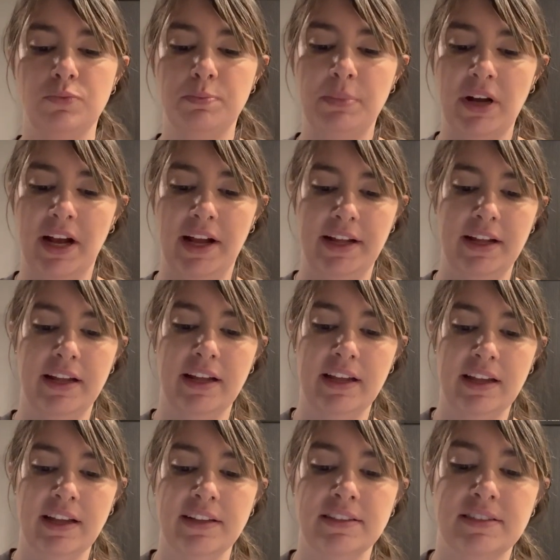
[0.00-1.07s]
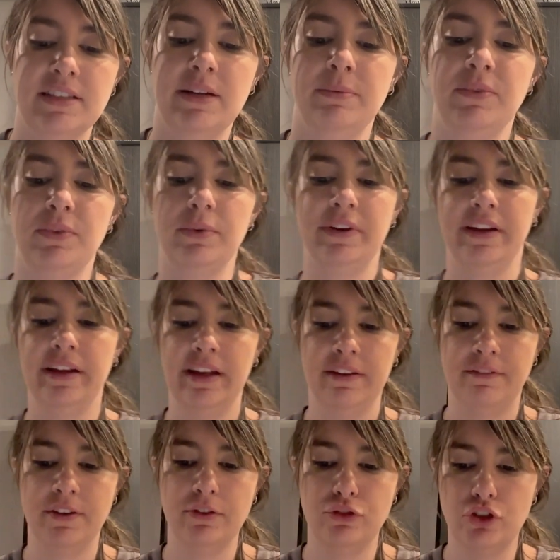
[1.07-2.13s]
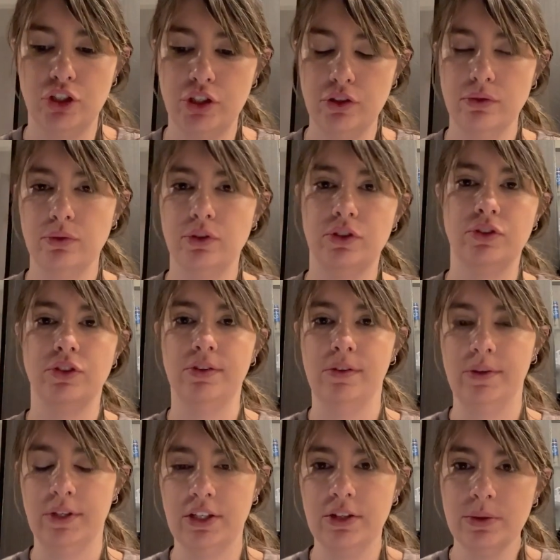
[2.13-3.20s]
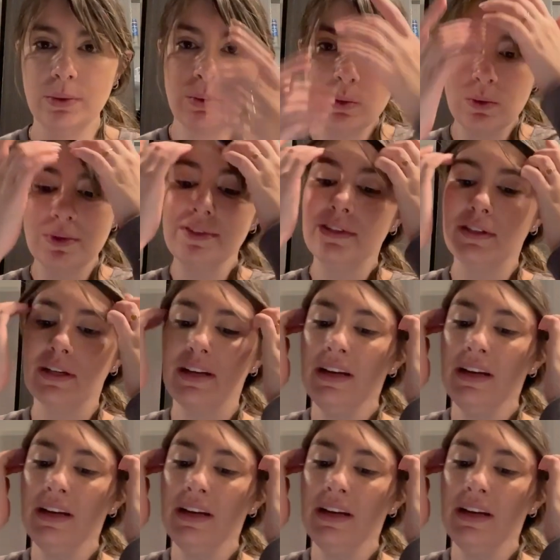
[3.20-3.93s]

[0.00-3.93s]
But in step 3, if you choose to use